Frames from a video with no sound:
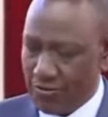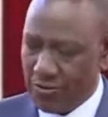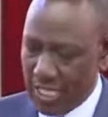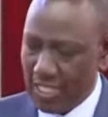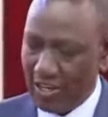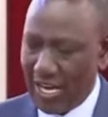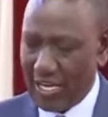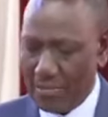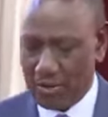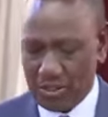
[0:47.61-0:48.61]
of
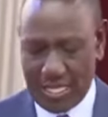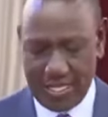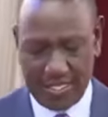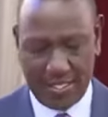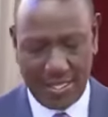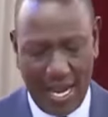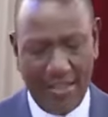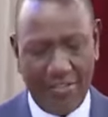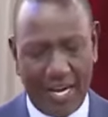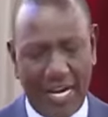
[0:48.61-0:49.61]
singular importance
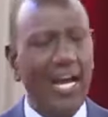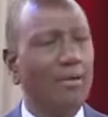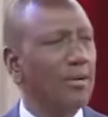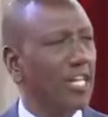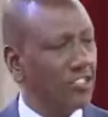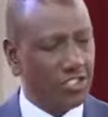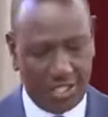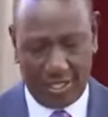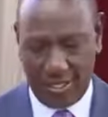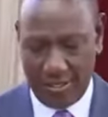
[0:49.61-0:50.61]
and the
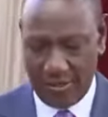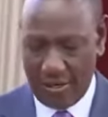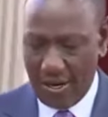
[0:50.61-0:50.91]
culmination